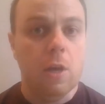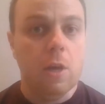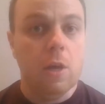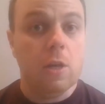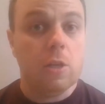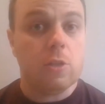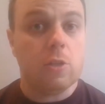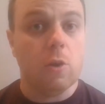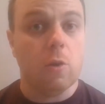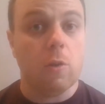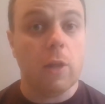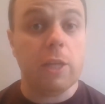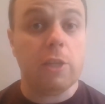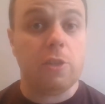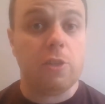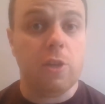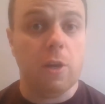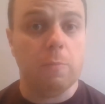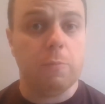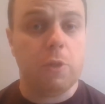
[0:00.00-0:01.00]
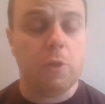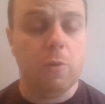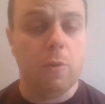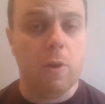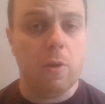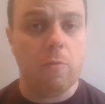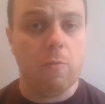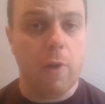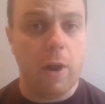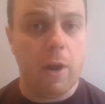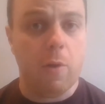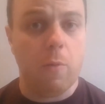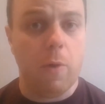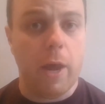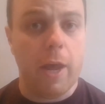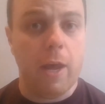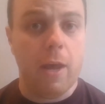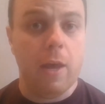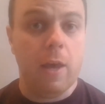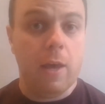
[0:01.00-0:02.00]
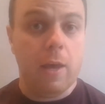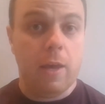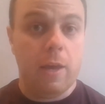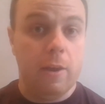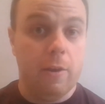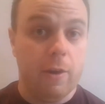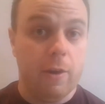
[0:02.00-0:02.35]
So let's jump to it right away. Here